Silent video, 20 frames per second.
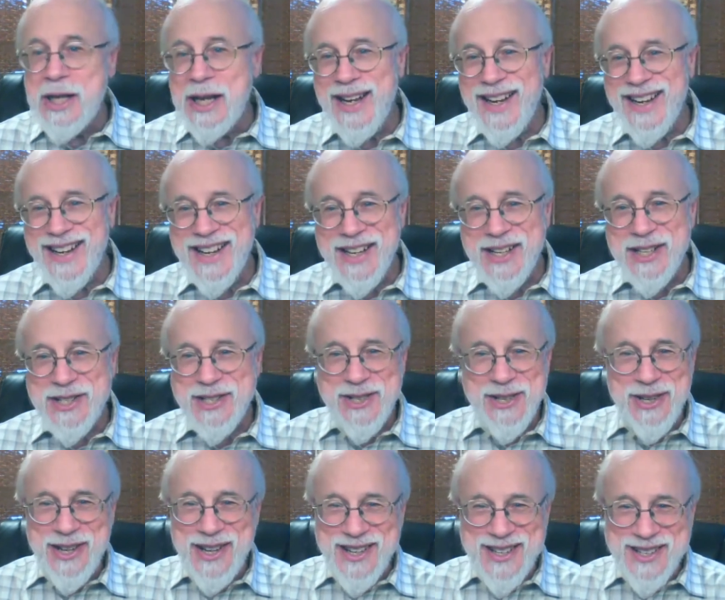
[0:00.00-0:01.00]

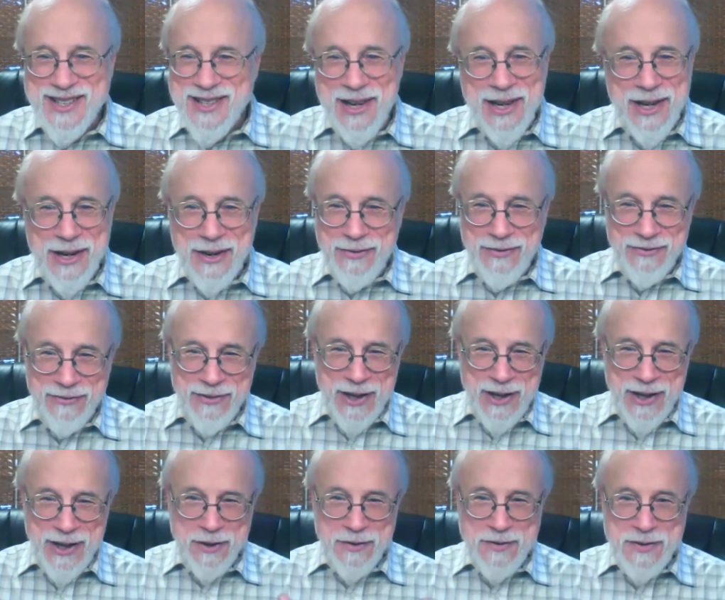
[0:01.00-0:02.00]
It's not a
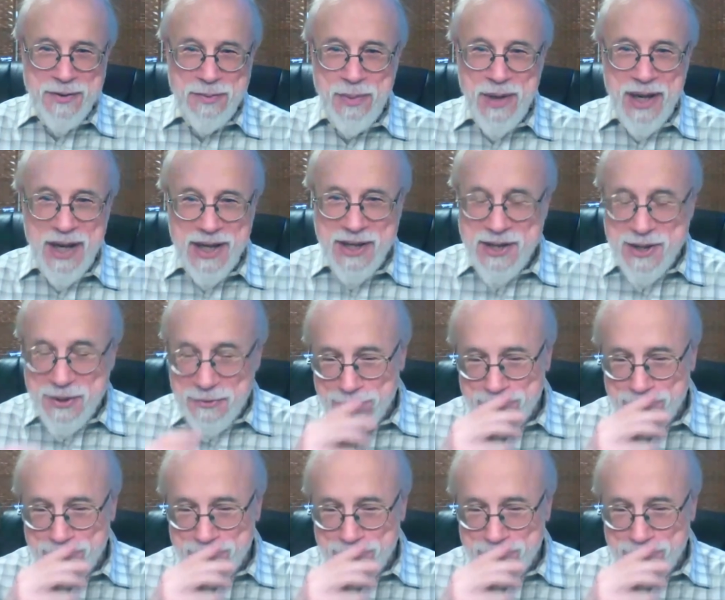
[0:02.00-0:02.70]
figure of speech.